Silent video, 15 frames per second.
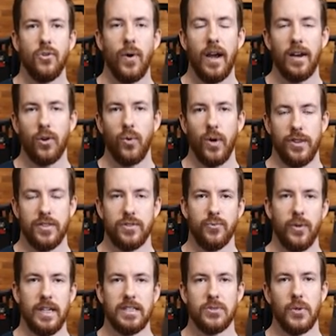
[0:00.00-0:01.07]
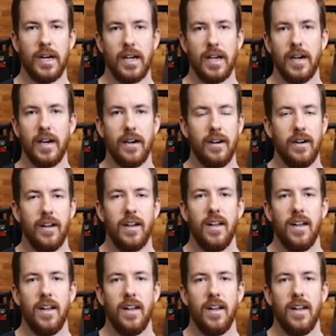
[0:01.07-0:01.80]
knew I had to quit this race right here,